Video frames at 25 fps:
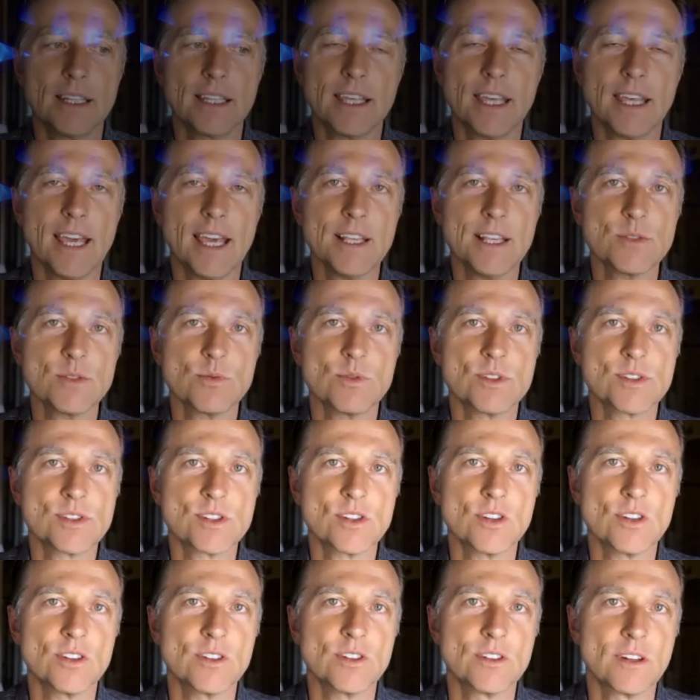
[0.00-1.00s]
case with
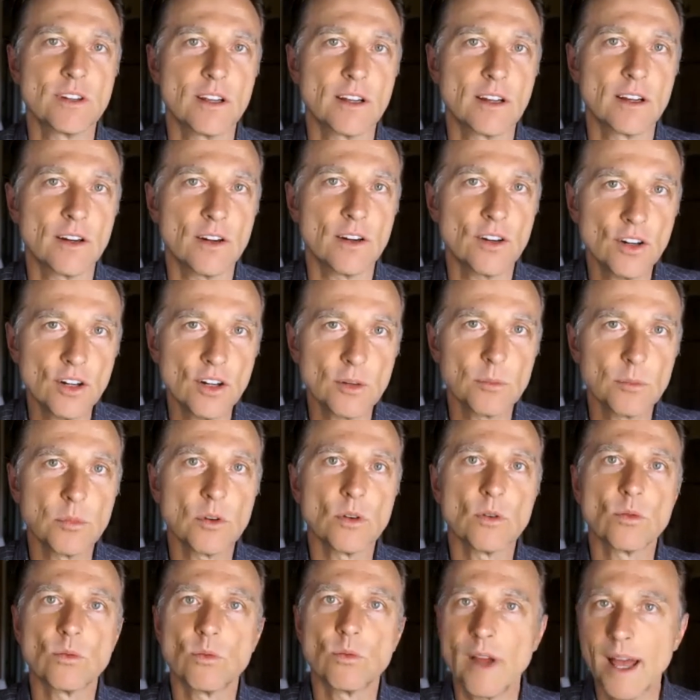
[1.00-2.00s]
certain
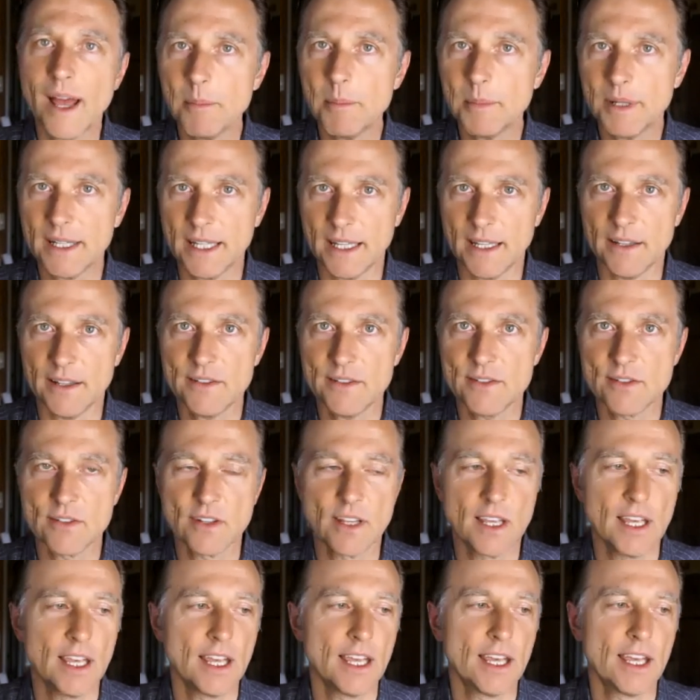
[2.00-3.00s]
herbal remedies,
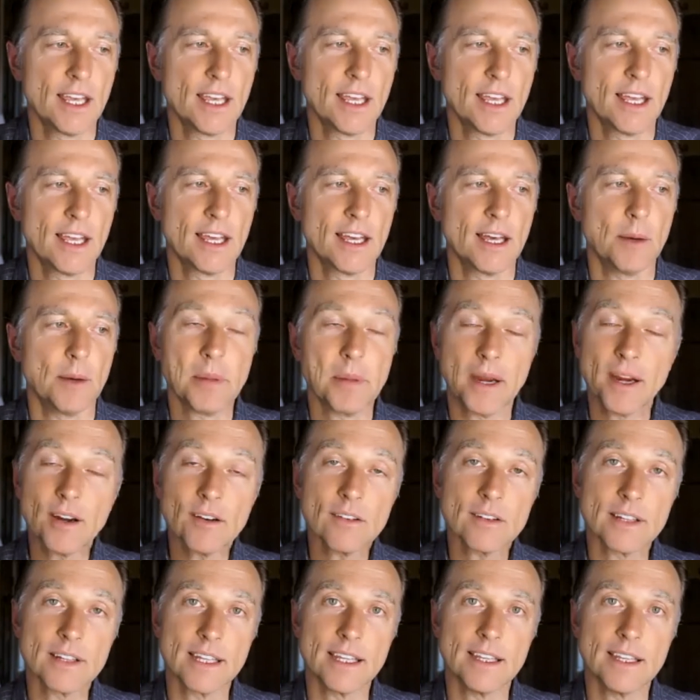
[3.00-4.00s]

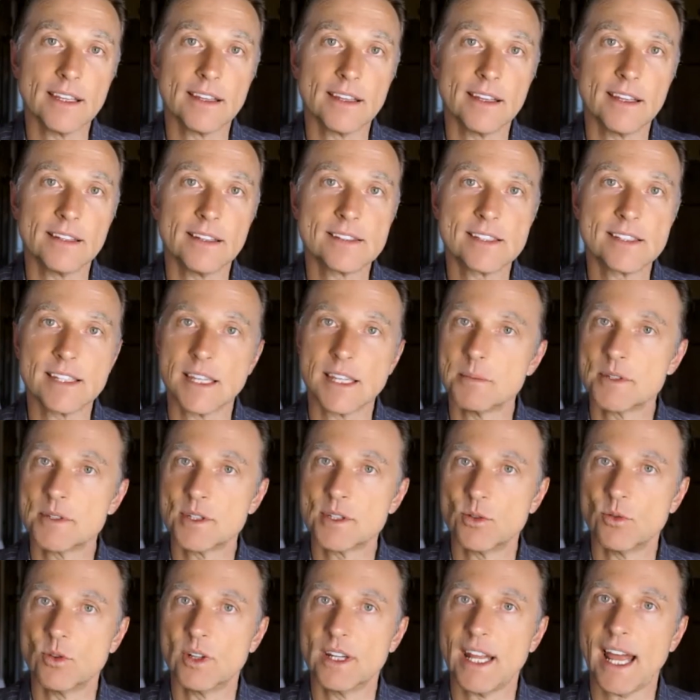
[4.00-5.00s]
apparently it seems
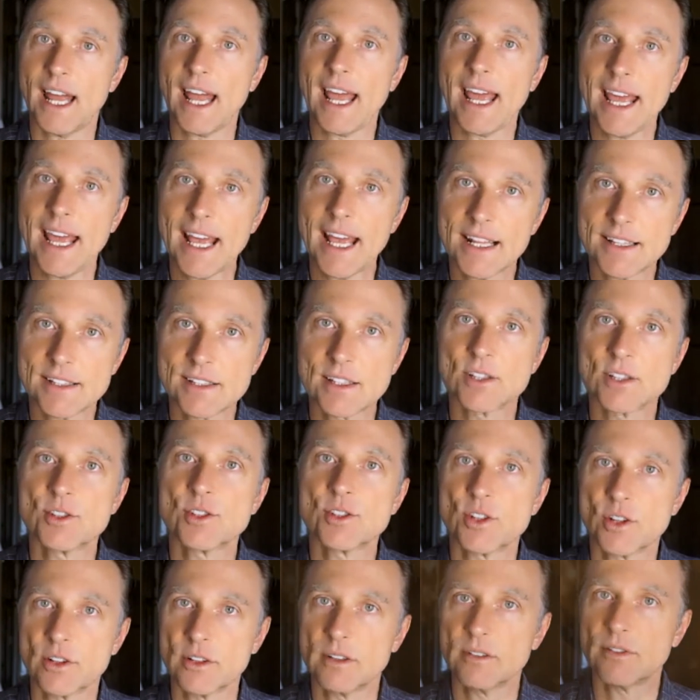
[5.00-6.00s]
to enhance
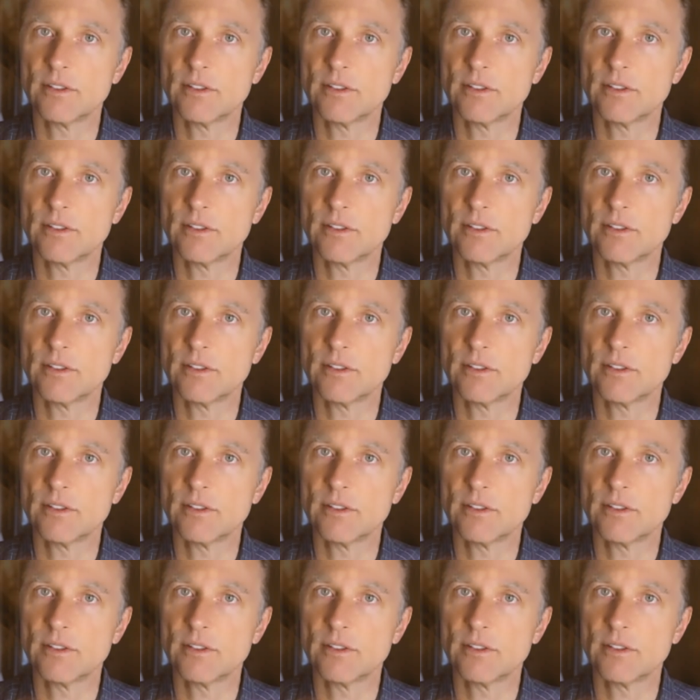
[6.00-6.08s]
certain